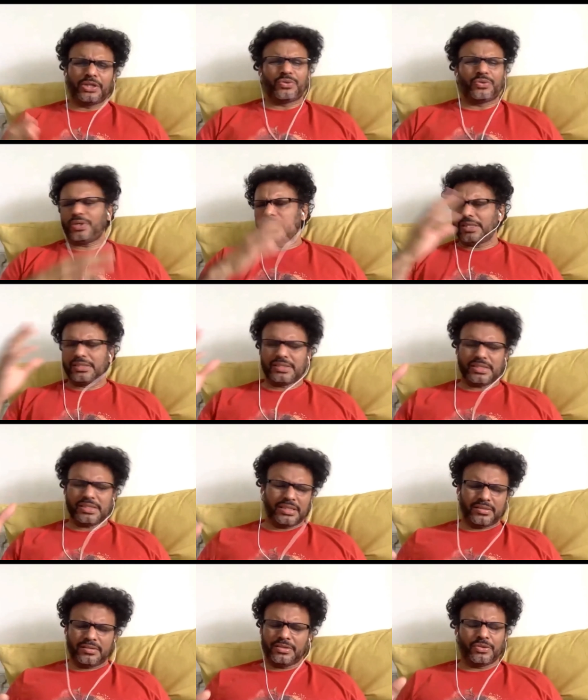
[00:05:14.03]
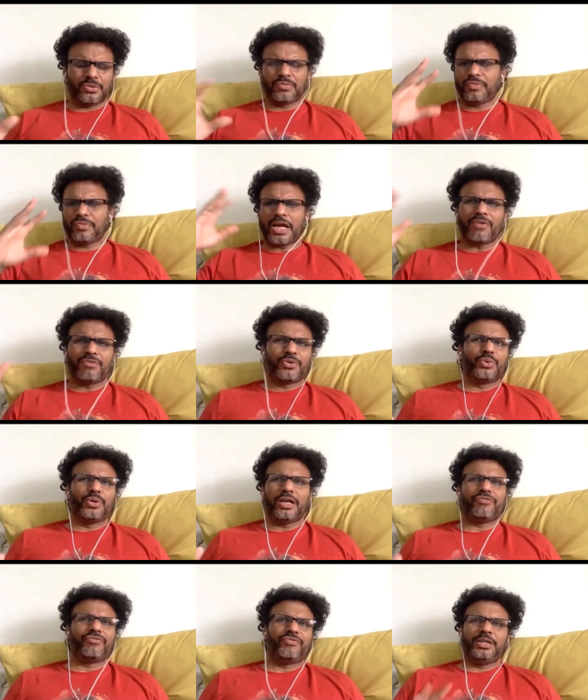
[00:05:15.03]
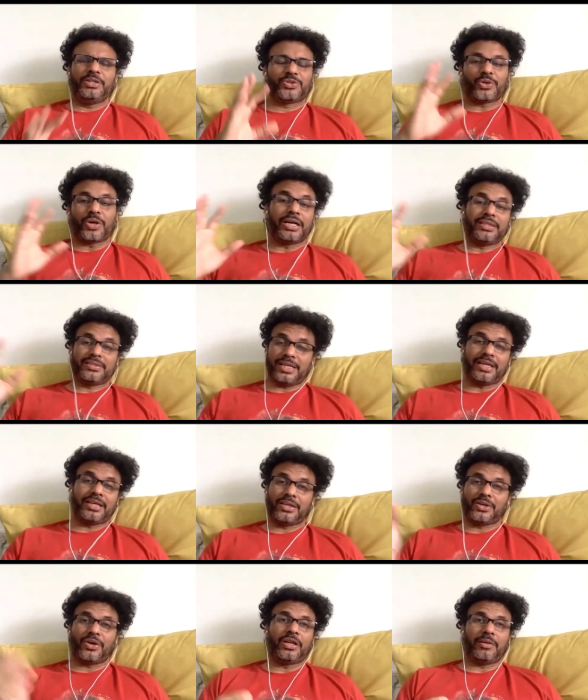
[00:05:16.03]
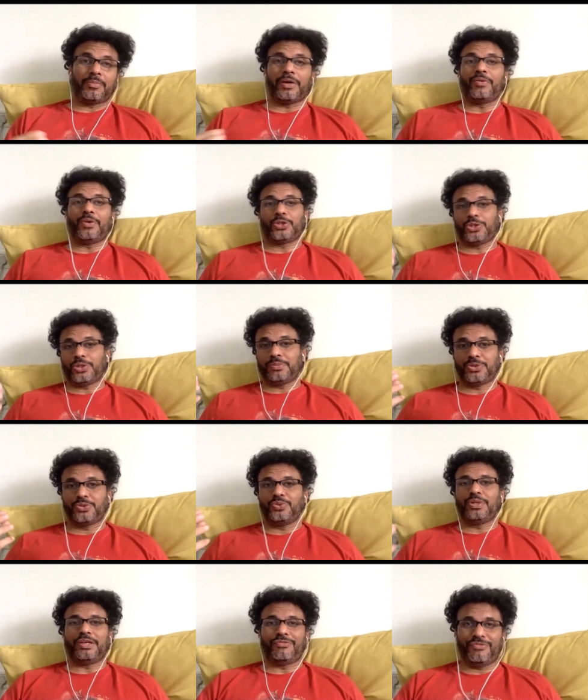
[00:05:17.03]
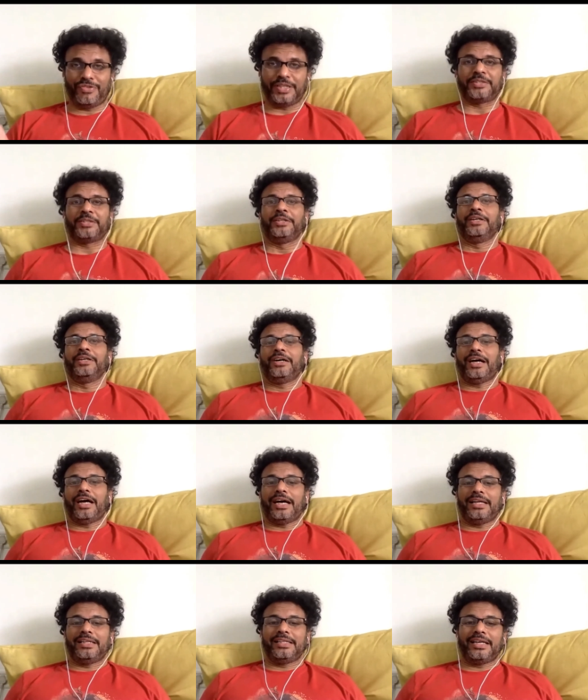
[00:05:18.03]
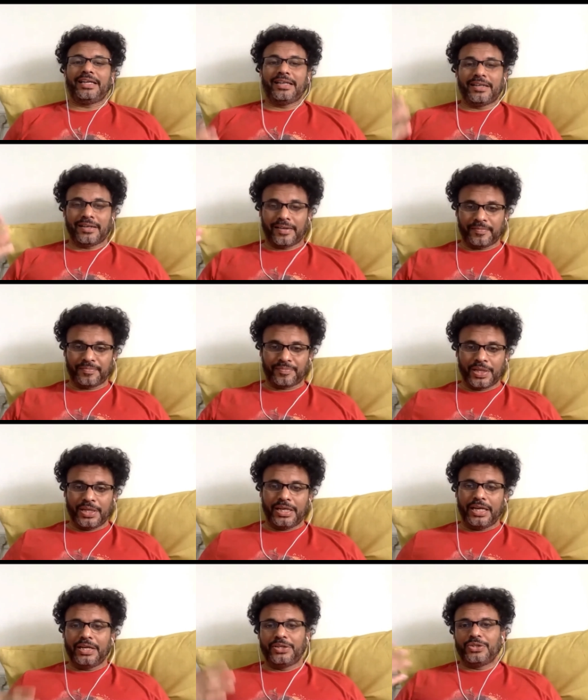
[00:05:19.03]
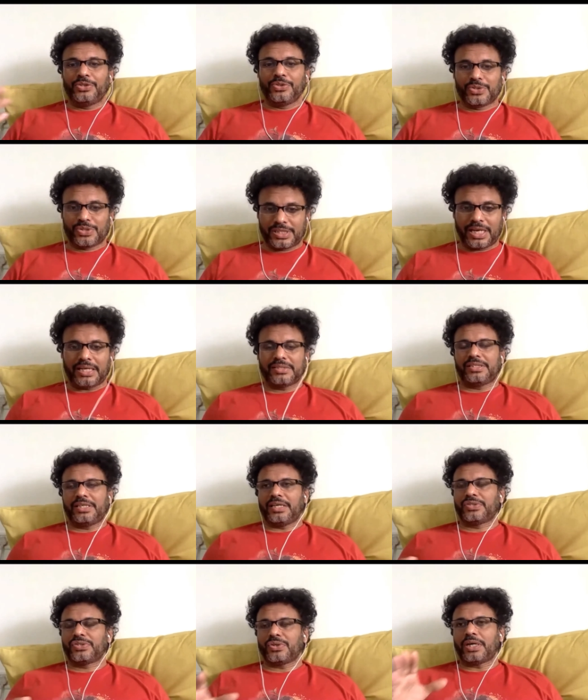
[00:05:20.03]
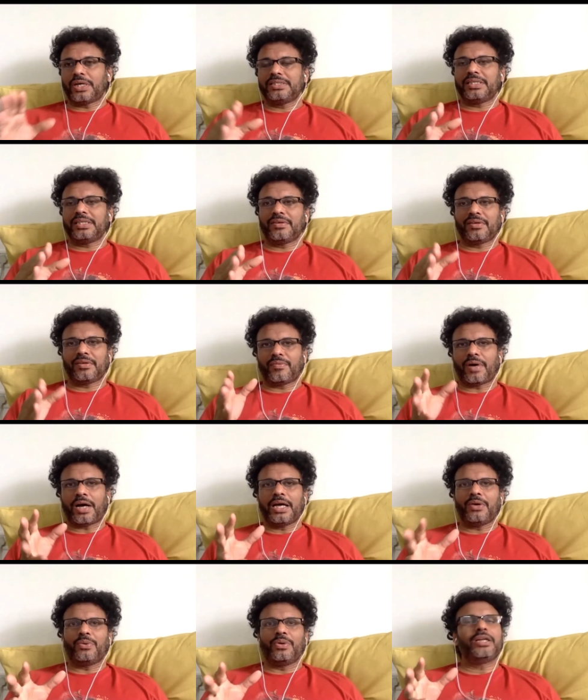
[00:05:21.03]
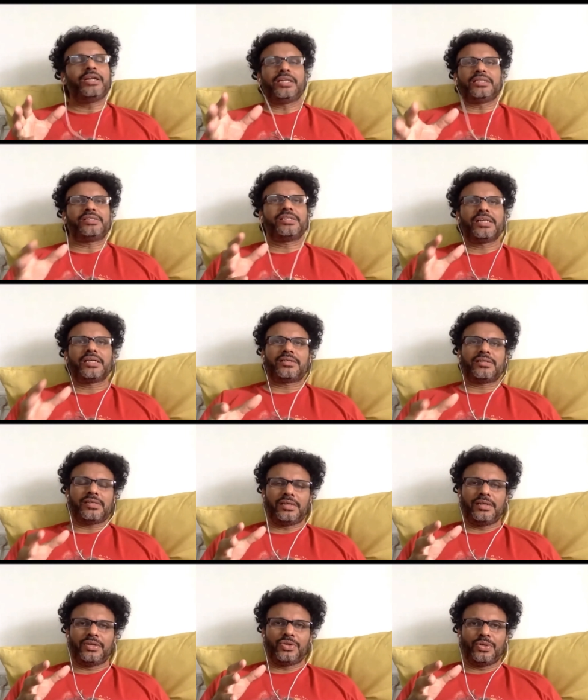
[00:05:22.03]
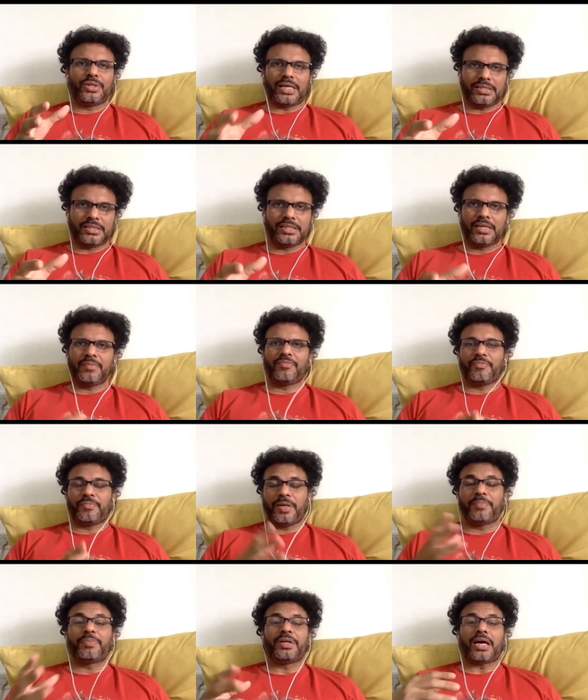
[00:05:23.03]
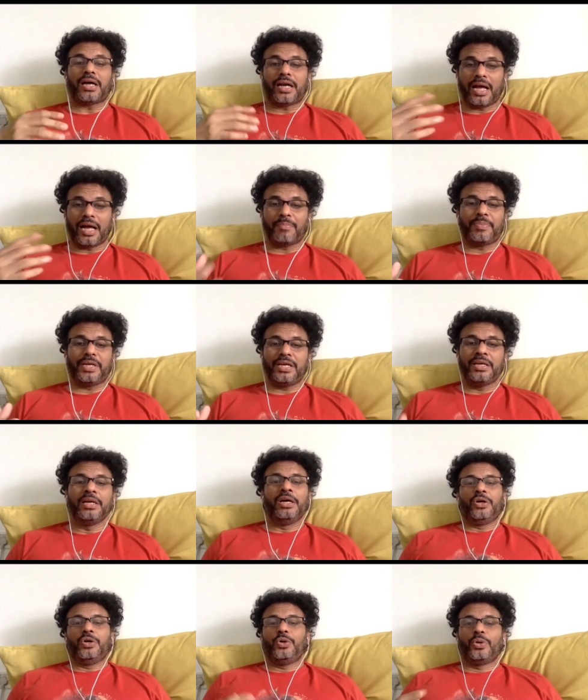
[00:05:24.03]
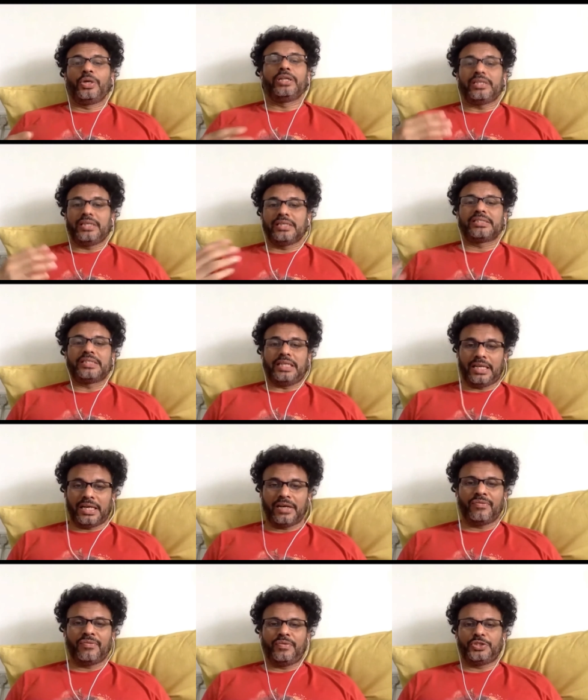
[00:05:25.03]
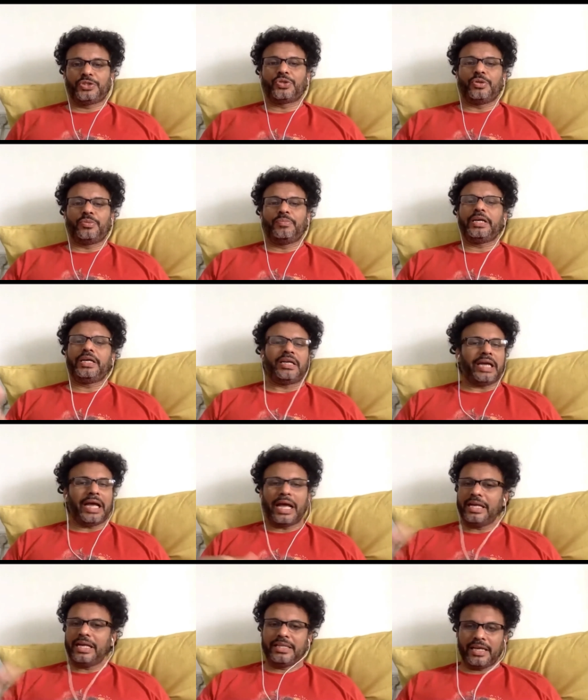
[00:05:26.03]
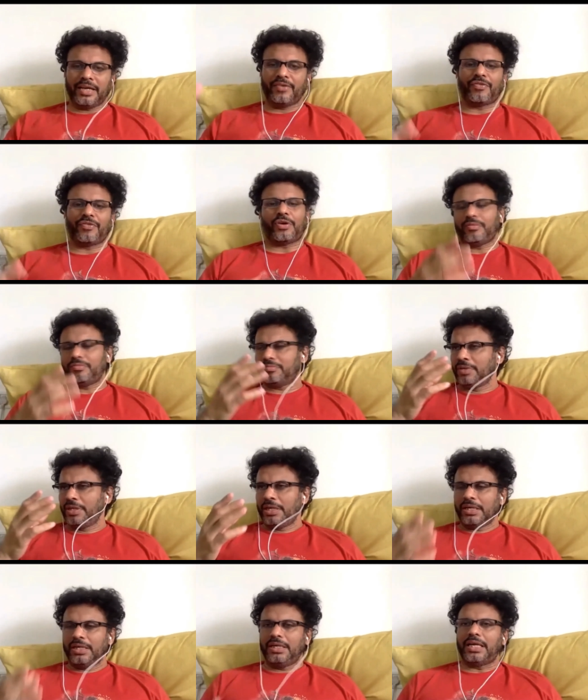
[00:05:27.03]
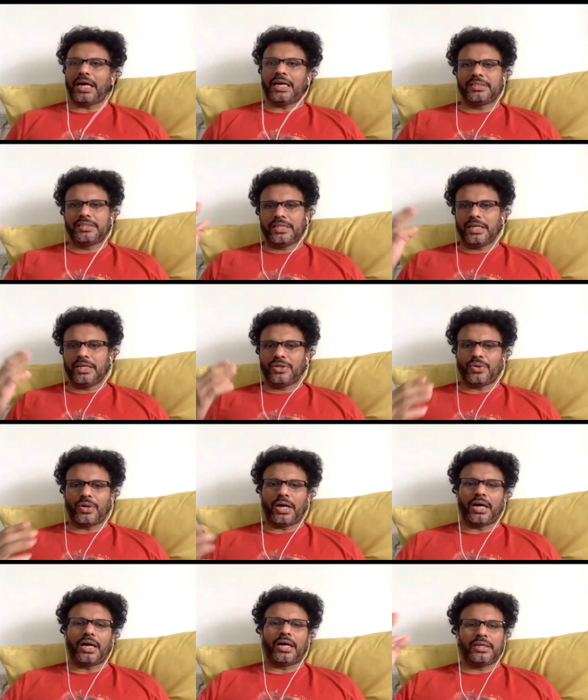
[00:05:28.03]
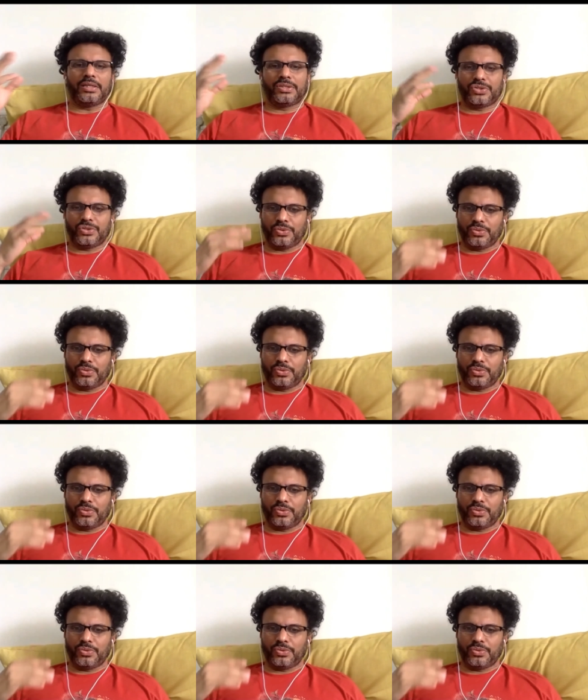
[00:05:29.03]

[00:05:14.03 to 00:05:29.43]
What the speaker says: to dance, and we have two left feet." So I started calling my workshops two left feet, and then introduced dancing. So I said, why only restrict to dancing? People are happy doing things they love, which could be anything from dancing to arts to